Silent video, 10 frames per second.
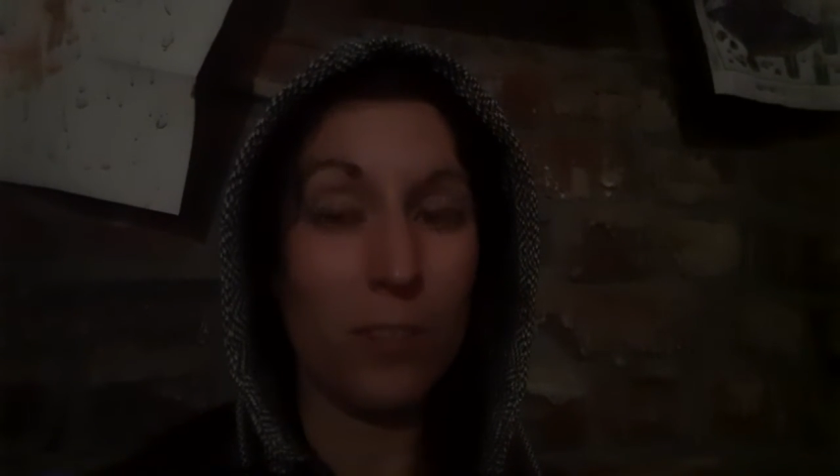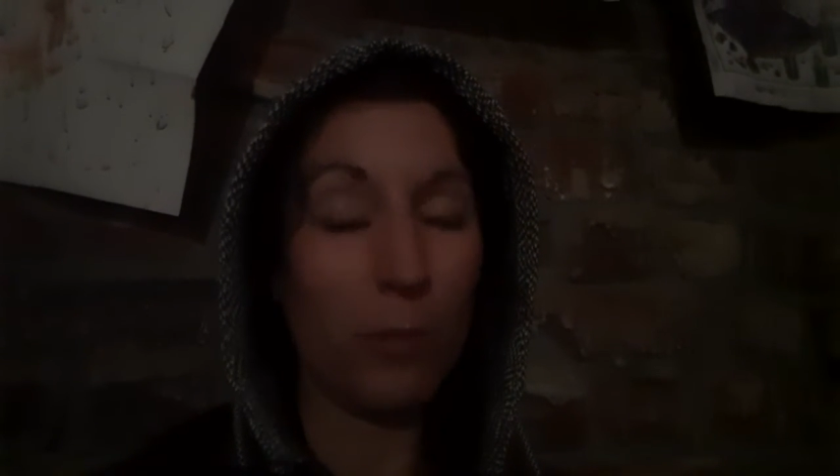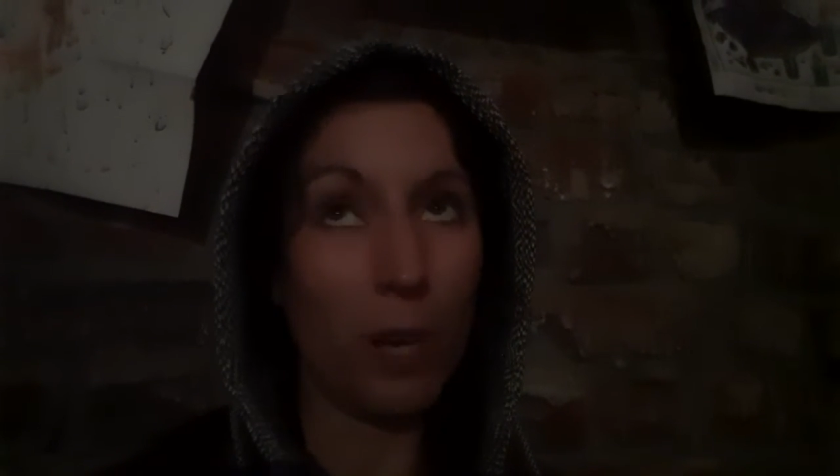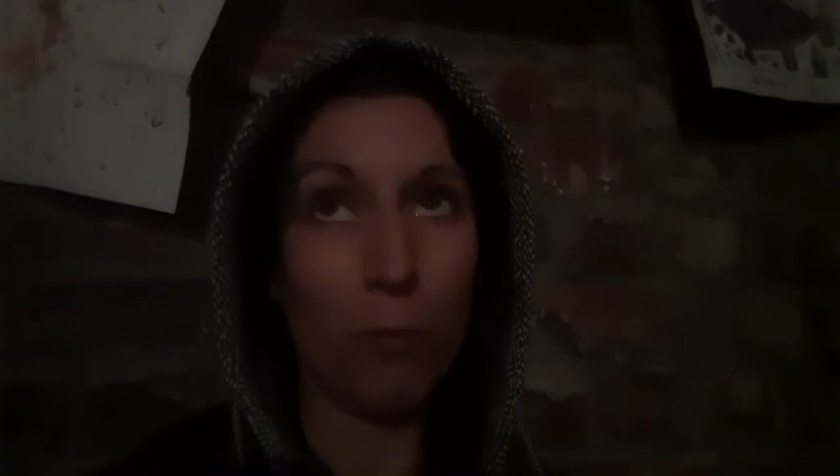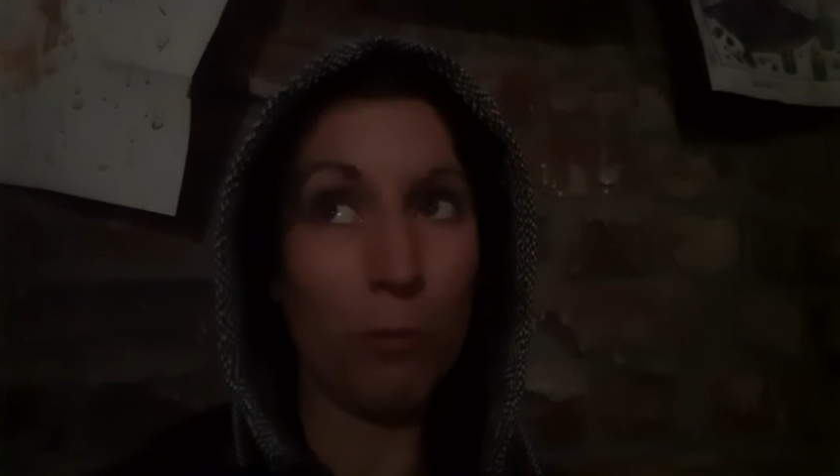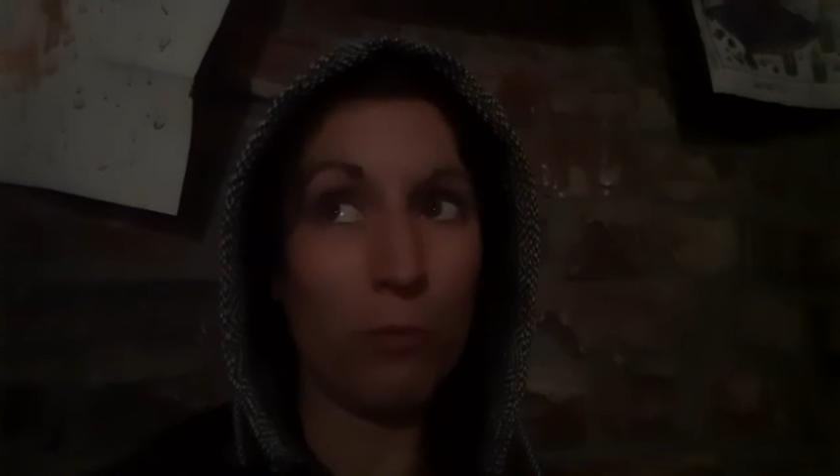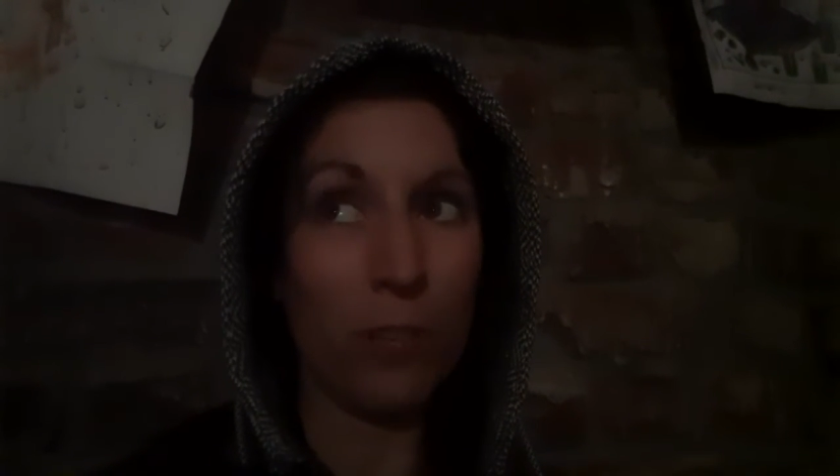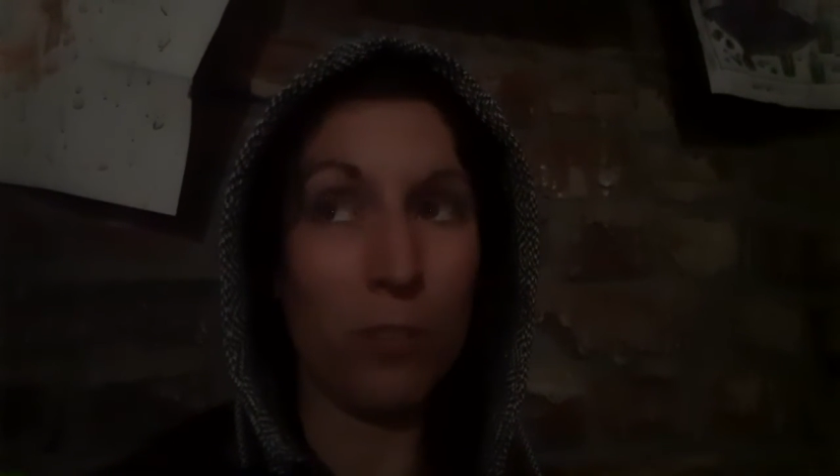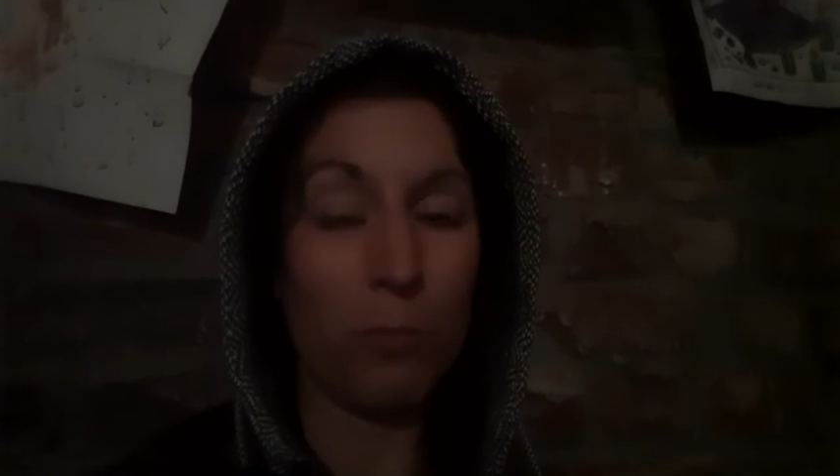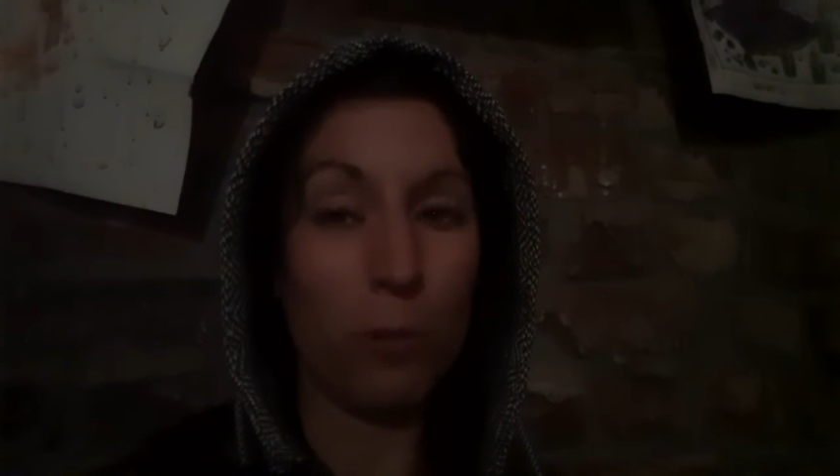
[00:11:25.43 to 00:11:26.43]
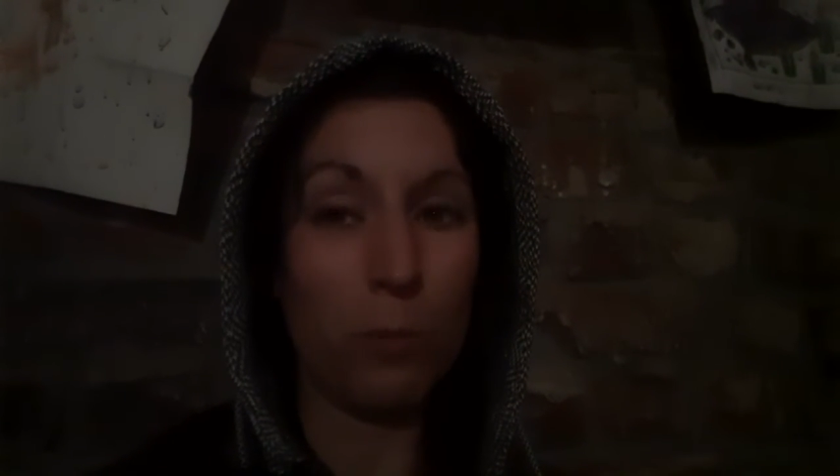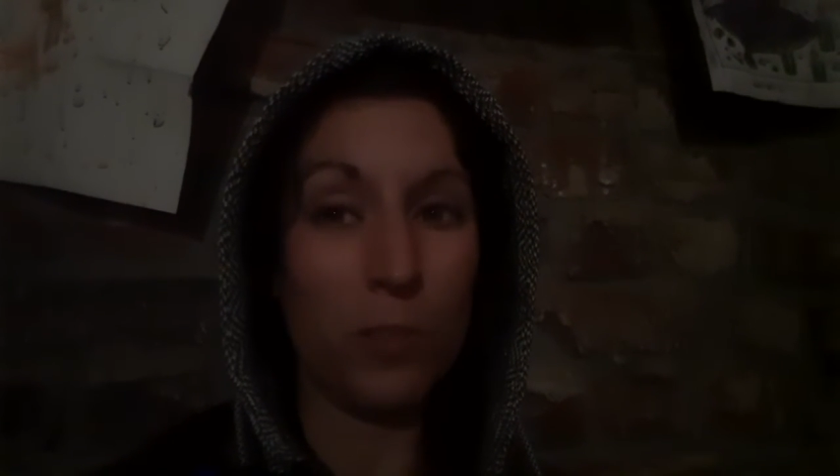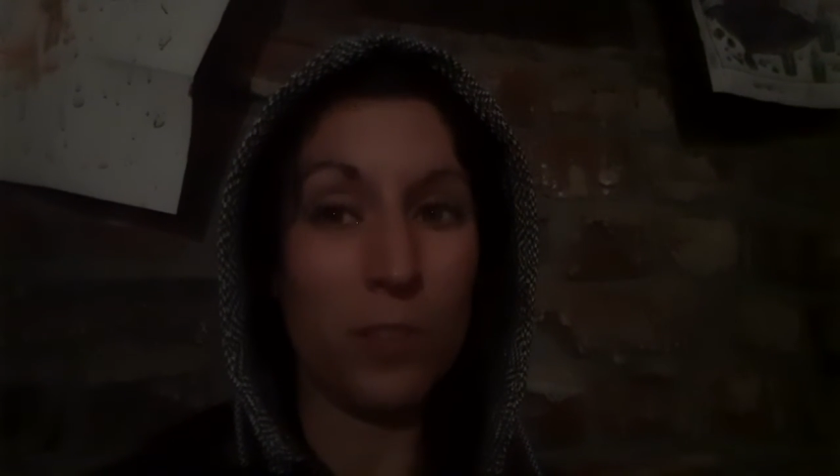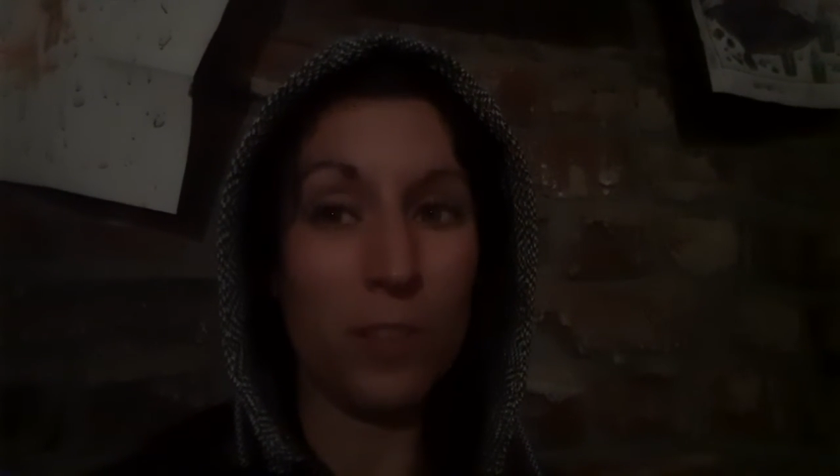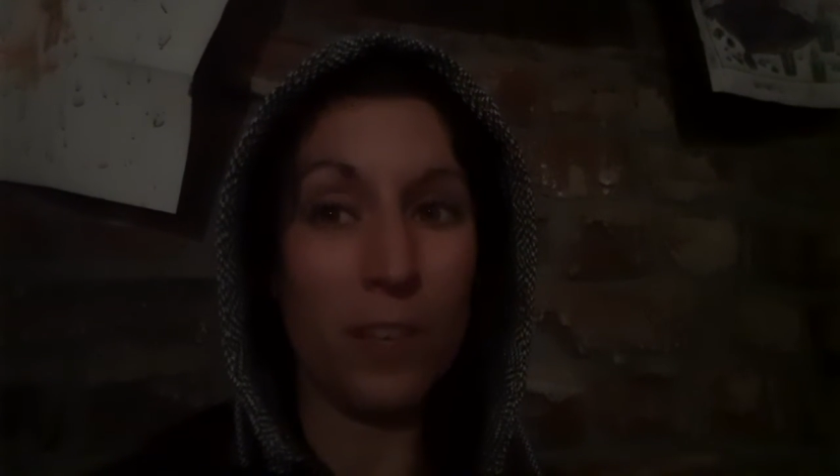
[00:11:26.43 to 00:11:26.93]
I will find a moment
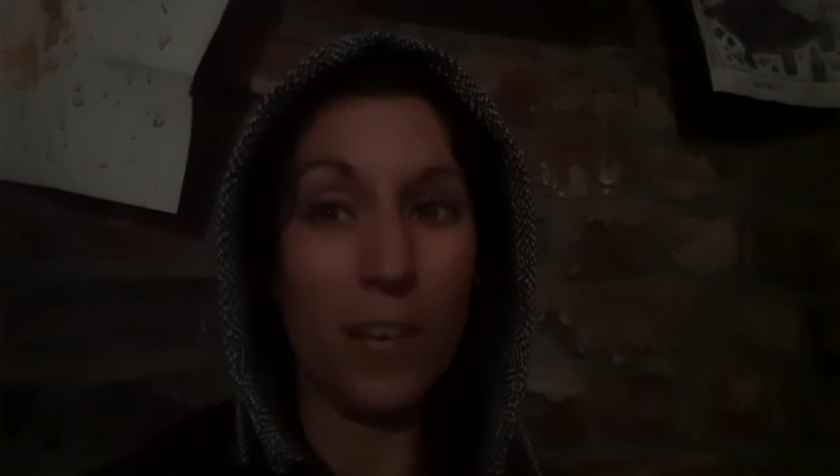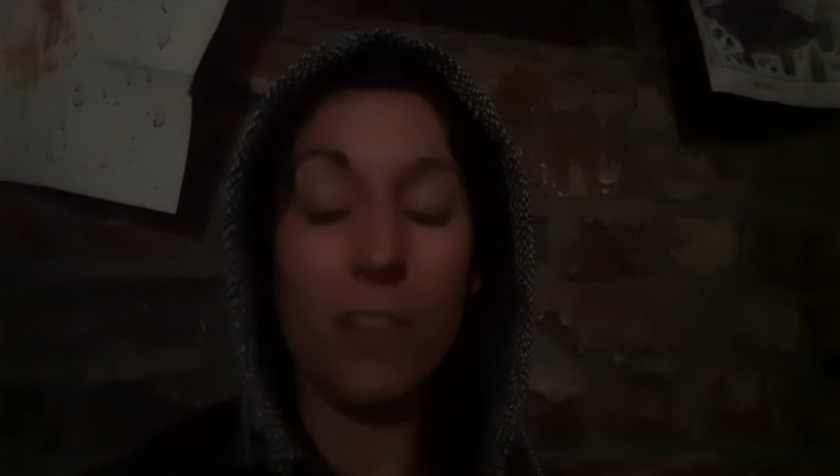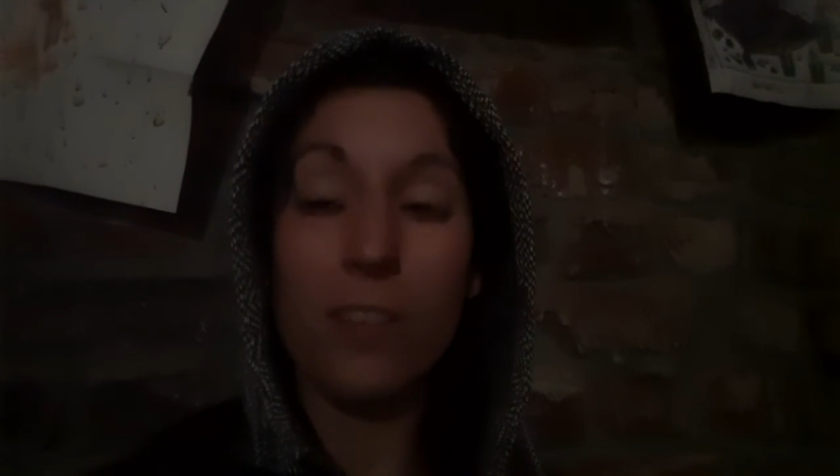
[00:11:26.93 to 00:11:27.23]
in the day